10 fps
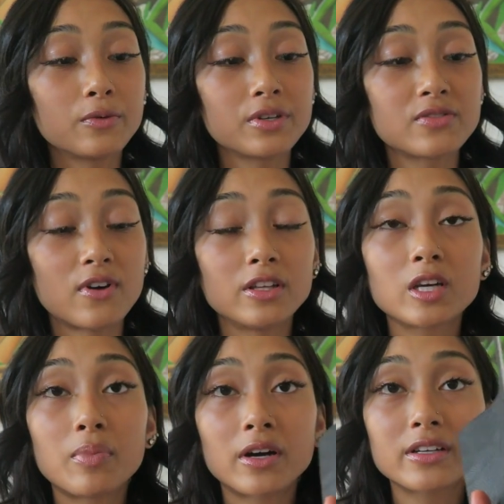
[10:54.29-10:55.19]
was
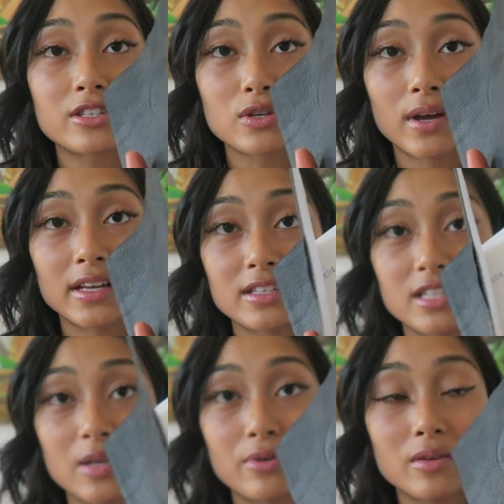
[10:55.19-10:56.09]
falling apart and so I had to
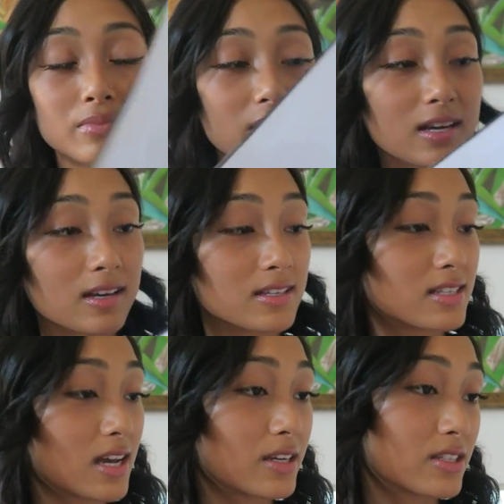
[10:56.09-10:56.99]
tape it
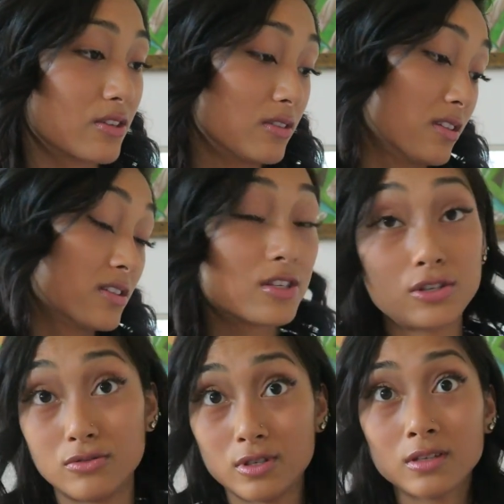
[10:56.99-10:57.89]
because I still needed to
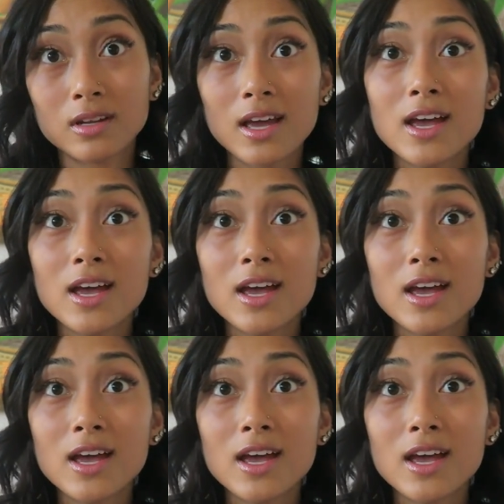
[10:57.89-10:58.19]
use it